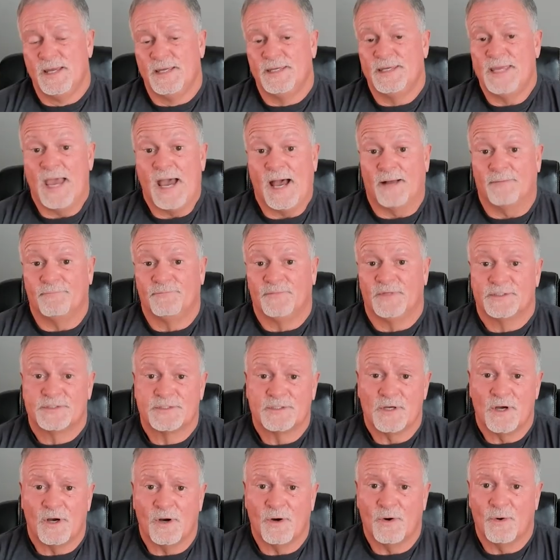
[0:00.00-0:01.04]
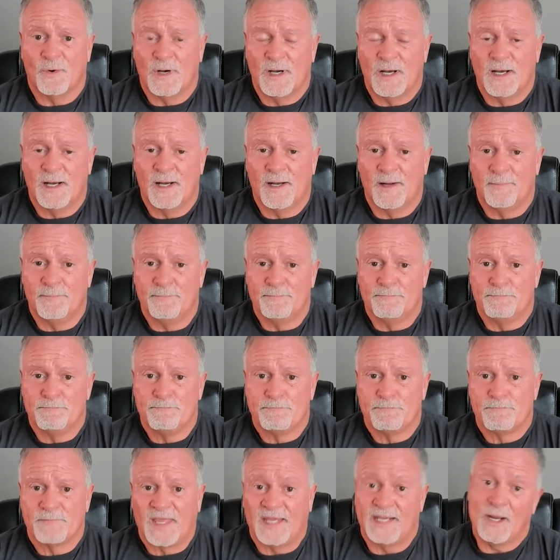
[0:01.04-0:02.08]
Yeah. So, um,
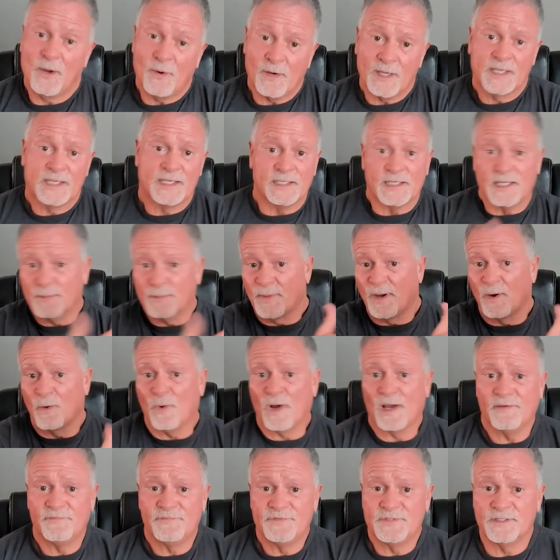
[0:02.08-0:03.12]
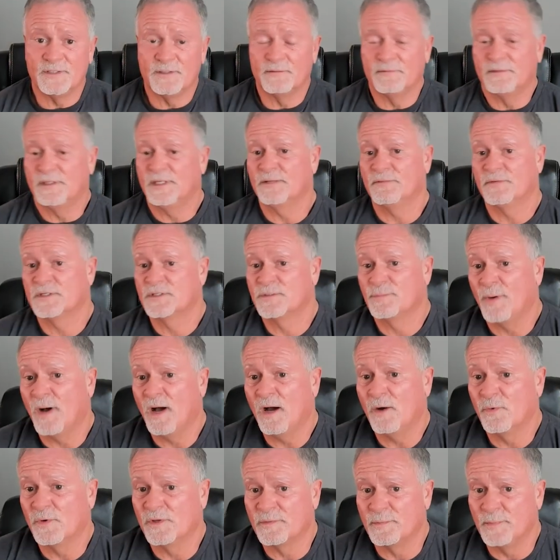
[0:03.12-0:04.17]
and now I can get my wife to get in the spa
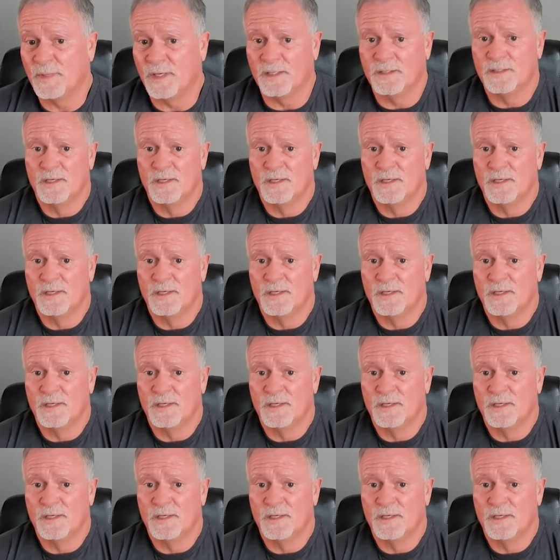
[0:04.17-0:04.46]
with me